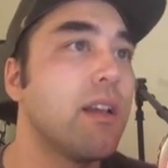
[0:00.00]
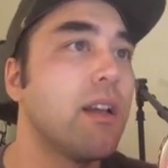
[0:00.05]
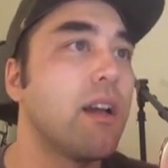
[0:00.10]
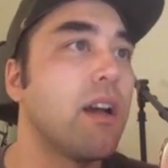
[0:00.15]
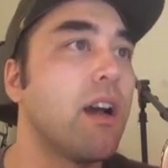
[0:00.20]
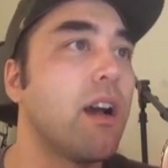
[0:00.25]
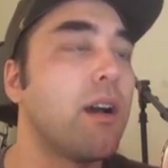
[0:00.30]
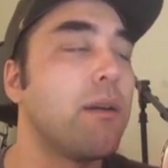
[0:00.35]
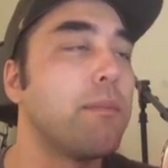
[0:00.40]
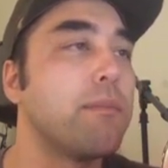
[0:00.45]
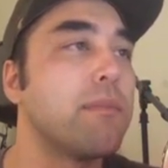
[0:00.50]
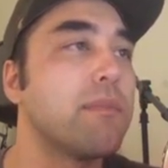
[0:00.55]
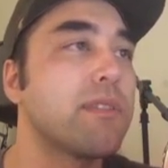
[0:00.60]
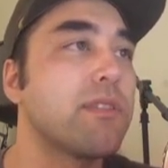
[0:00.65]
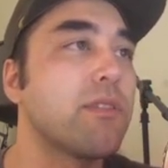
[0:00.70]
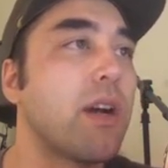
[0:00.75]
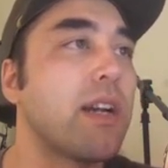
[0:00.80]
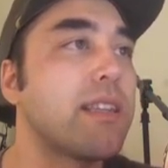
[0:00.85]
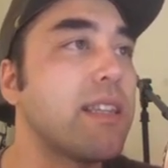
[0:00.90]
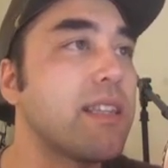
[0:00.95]
Um,
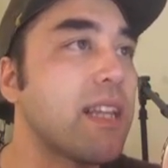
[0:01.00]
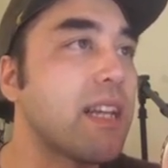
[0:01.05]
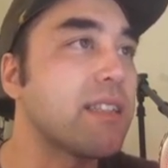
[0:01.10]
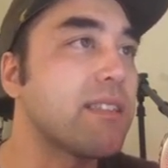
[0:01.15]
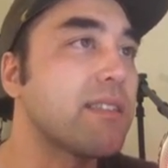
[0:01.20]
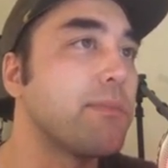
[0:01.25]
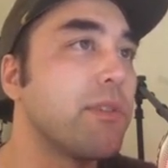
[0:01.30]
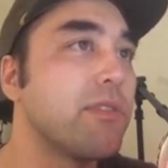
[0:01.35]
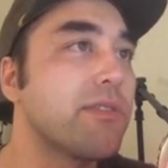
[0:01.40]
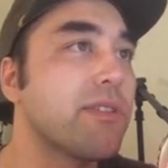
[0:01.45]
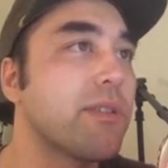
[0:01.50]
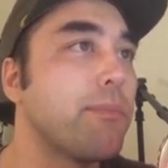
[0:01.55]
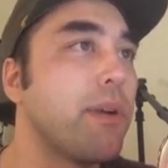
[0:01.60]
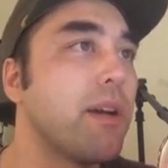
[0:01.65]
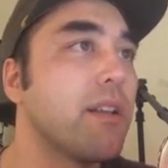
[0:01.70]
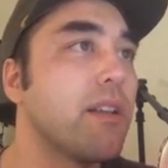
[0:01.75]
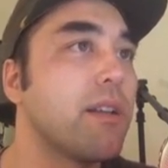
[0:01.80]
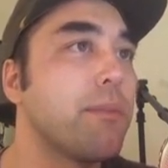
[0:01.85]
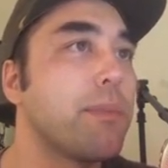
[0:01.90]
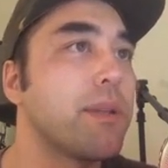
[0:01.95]
so I think that's the most
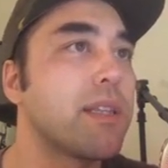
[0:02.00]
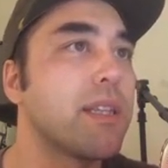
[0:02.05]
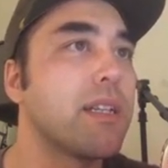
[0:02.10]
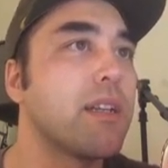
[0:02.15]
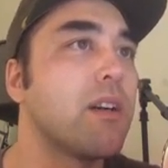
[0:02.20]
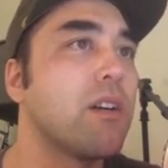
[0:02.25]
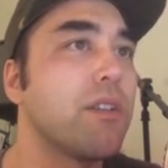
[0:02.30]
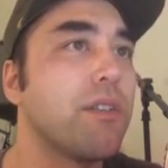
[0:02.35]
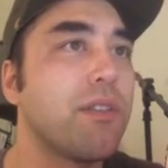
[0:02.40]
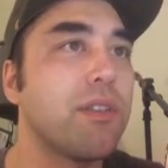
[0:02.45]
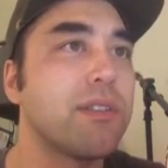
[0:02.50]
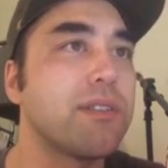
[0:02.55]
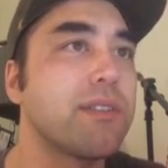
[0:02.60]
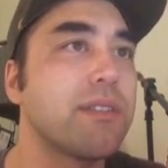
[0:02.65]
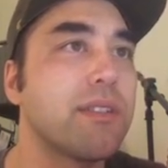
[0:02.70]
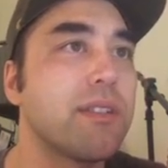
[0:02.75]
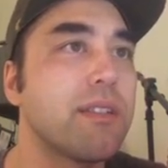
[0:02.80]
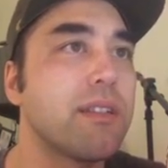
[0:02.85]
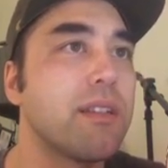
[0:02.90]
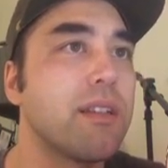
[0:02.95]
compelling. But then all of this
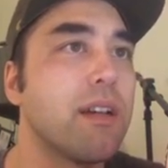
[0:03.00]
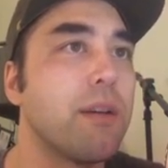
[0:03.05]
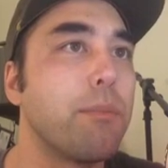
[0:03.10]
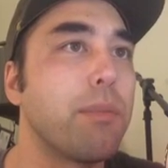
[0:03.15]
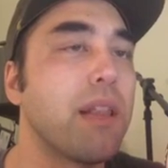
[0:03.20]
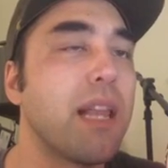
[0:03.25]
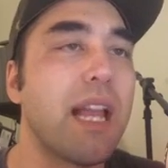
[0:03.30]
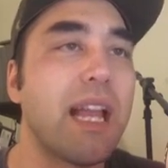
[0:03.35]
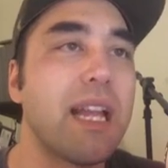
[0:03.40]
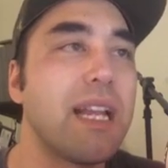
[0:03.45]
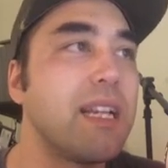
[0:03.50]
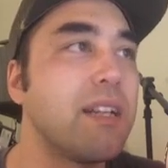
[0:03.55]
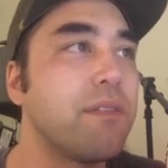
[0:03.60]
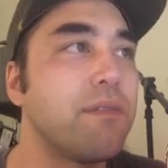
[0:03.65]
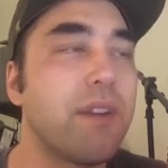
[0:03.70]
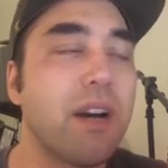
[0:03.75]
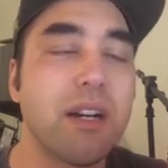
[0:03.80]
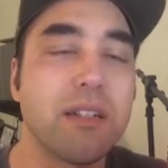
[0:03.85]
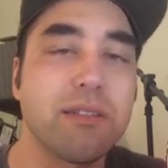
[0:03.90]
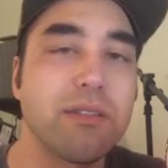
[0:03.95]
uh, plant and
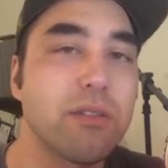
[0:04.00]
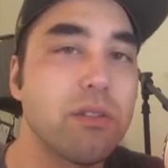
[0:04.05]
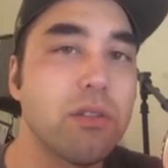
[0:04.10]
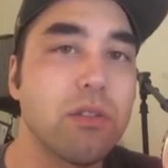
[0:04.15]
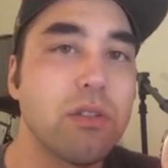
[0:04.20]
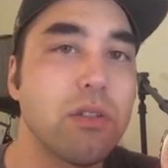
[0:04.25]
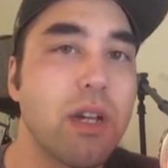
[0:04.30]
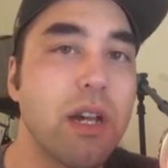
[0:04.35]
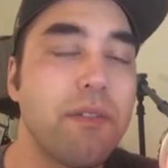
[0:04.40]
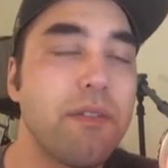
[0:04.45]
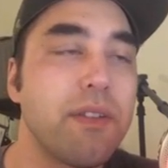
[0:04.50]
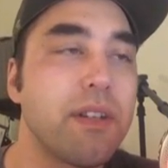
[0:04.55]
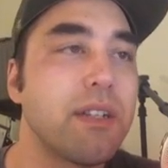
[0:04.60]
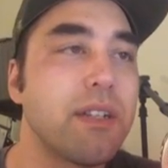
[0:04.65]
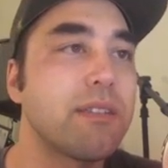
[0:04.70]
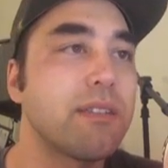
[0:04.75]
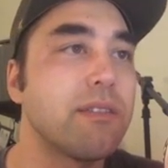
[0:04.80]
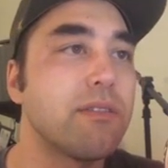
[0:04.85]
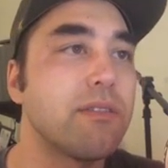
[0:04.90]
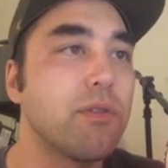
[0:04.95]
fossil
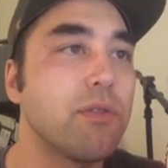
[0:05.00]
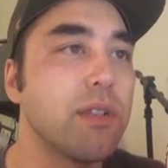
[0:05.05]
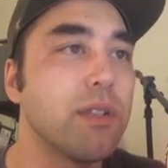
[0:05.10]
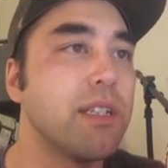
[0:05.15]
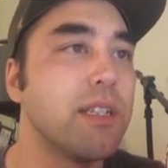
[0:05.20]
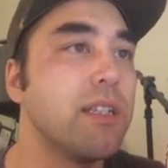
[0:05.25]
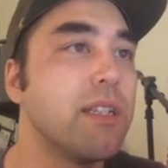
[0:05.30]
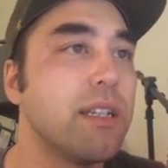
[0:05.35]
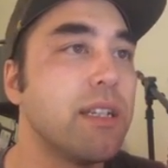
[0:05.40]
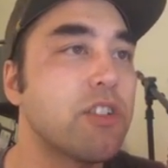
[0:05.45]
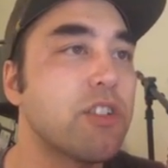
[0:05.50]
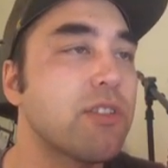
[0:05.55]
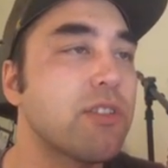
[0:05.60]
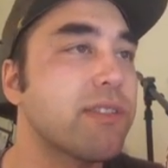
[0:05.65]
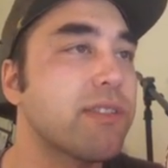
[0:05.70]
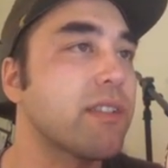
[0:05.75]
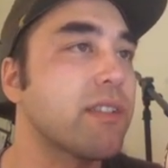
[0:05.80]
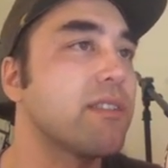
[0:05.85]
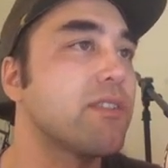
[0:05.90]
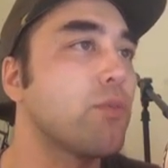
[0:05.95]
evidence is really
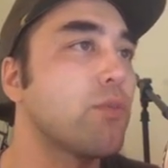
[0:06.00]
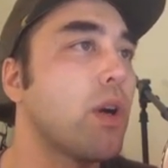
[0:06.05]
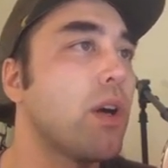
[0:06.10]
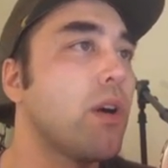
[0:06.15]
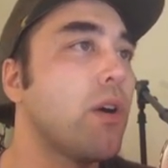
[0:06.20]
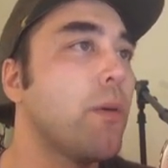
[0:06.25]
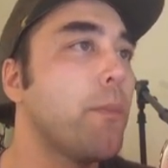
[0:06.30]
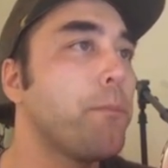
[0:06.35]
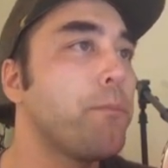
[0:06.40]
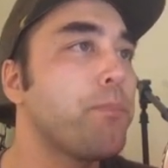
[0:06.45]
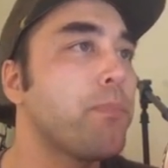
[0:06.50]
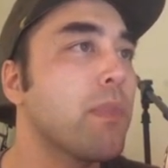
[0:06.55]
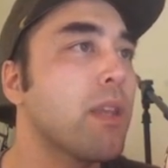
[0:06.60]
interesting as well.